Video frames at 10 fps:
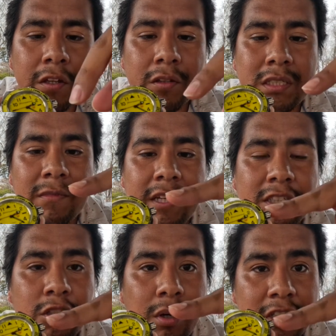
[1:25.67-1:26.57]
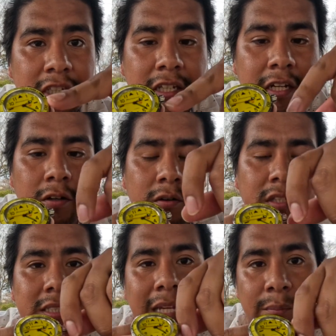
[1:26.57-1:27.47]
something gets crushed in there, or the
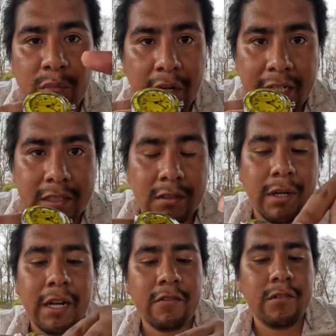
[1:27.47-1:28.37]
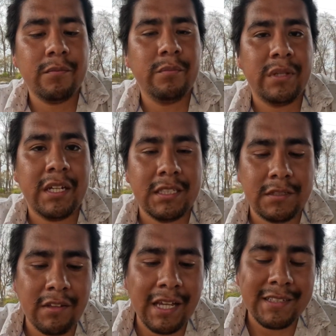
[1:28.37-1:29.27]
stem breaks or whatever. Because
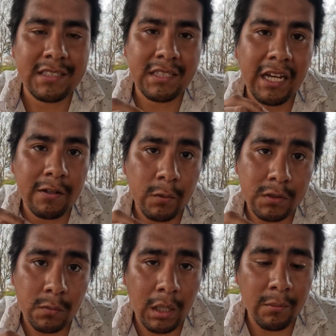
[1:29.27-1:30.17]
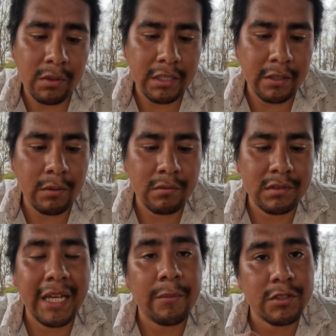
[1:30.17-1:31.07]
of that design where it's wobbly, it won't
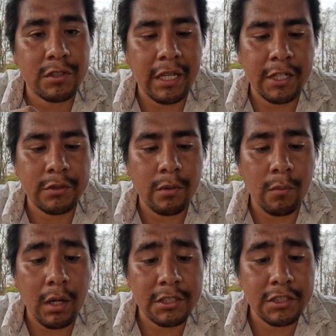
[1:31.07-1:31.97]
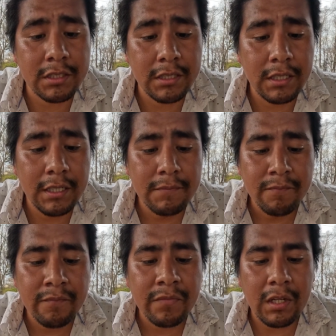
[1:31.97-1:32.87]
damage the actual watch.
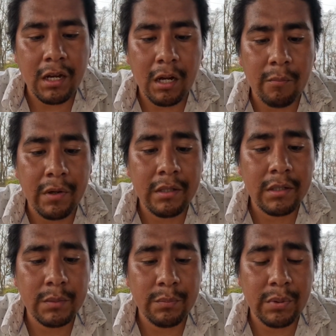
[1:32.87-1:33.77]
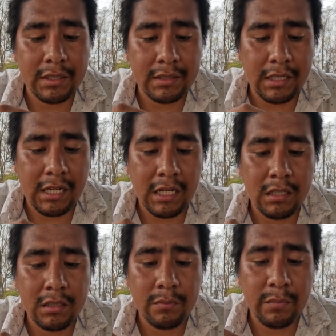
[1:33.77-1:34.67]
But
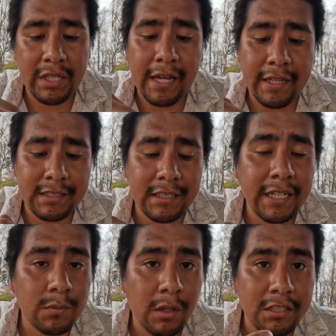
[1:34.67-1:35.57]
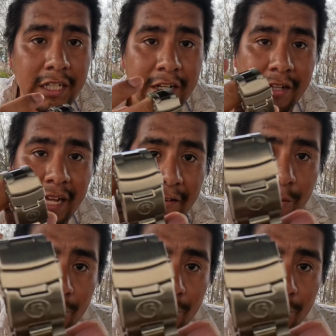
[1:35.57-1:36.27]
yeah, it's a nice watch. I already have a